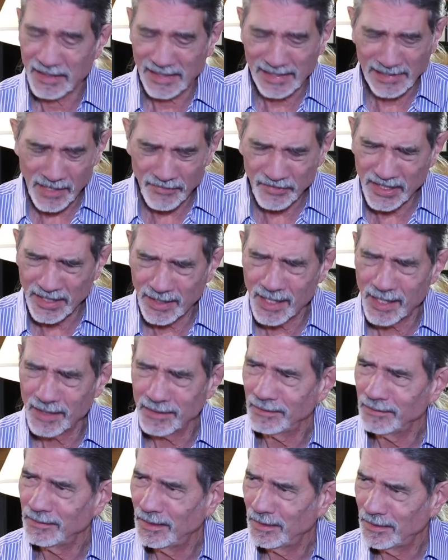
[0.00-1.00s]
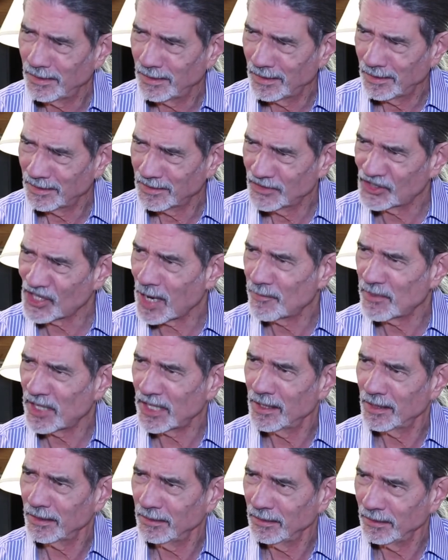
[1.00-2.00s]
Kleftika,
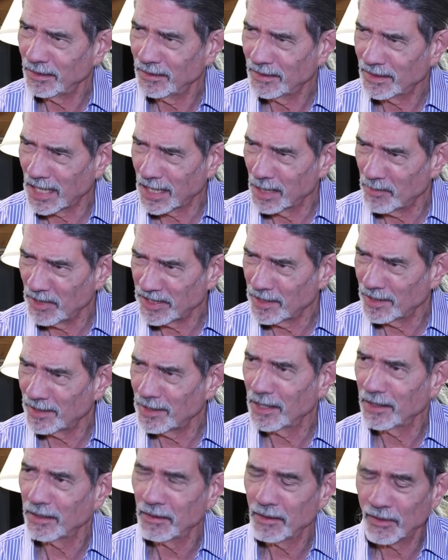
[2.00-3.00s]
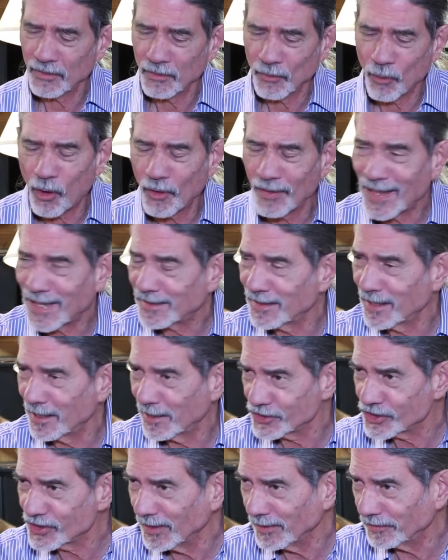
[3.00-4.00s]
Tsamika, Kalamadiana, all that
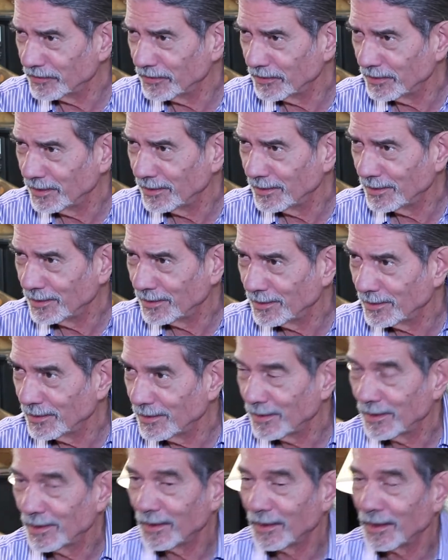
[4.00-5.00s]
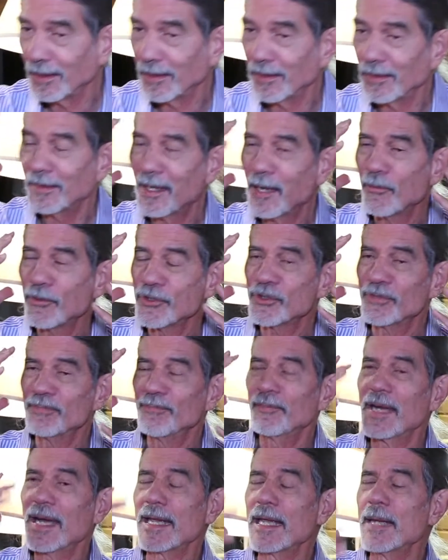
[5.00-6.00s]
kind of stuff. That was
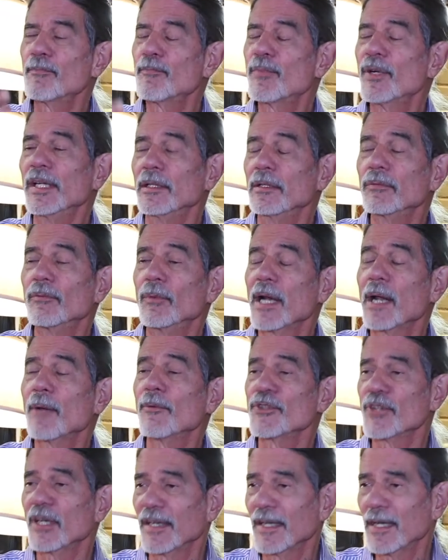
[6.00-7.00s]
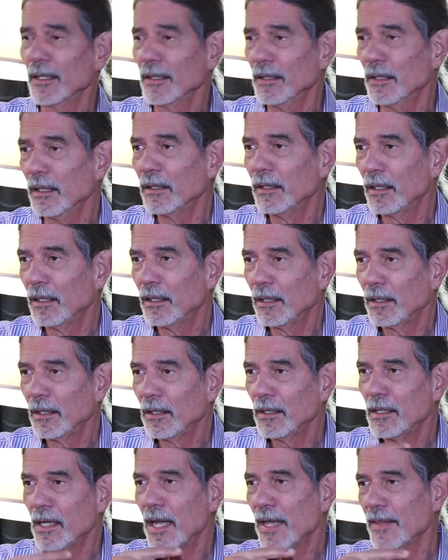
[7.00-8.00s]
my imprint when I was a kid.
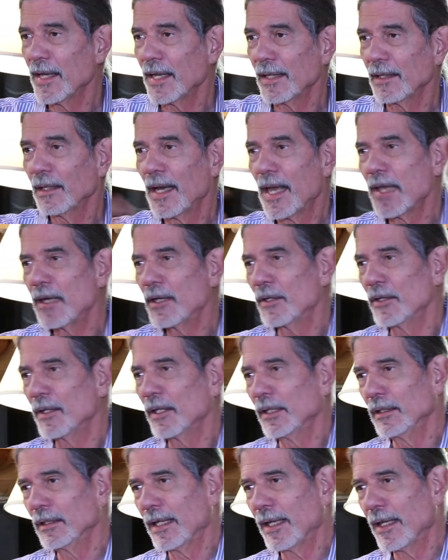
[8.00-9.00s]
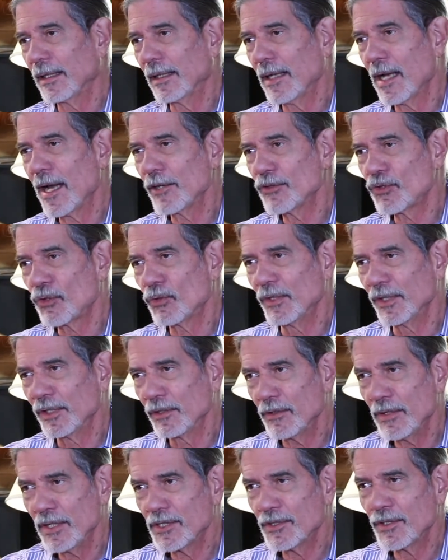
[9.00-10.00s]
And then later in high school in
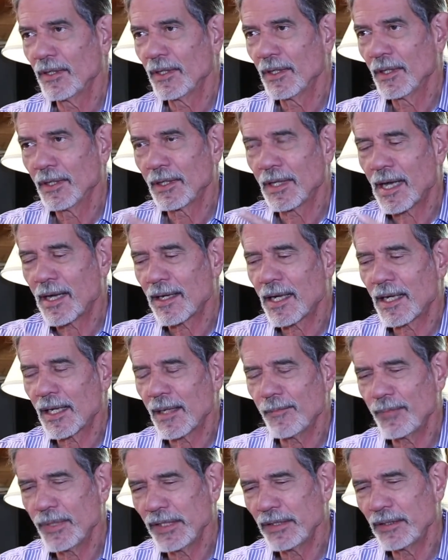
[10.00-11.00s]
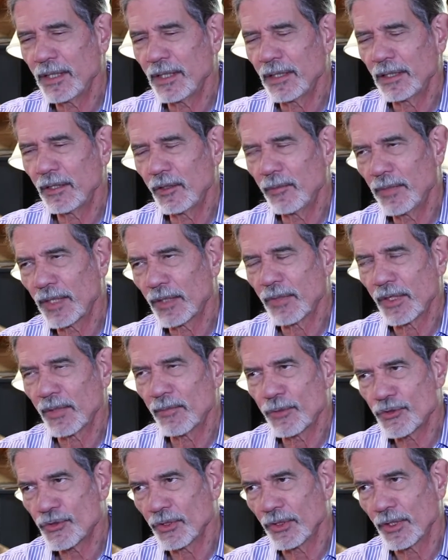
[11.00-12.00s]
Greece, I got imprinted a little bit with
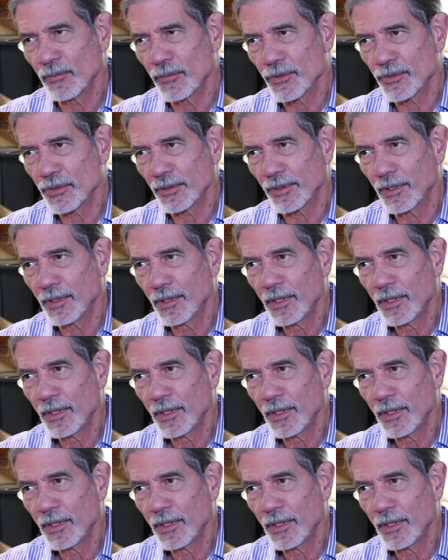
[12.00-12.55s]
bouzouki music.